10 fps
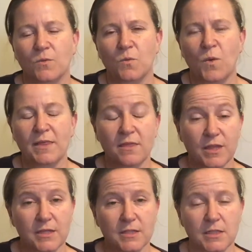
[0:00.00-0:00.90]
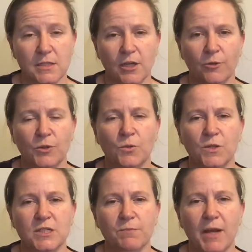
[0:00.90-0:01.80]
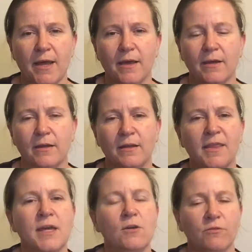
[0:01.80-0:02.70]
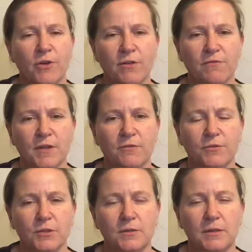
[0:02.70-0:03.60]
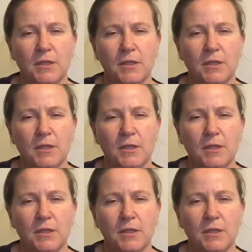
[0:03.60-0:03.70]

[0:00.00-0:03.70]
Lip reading: when things didn't go according to plan, they got very fearful.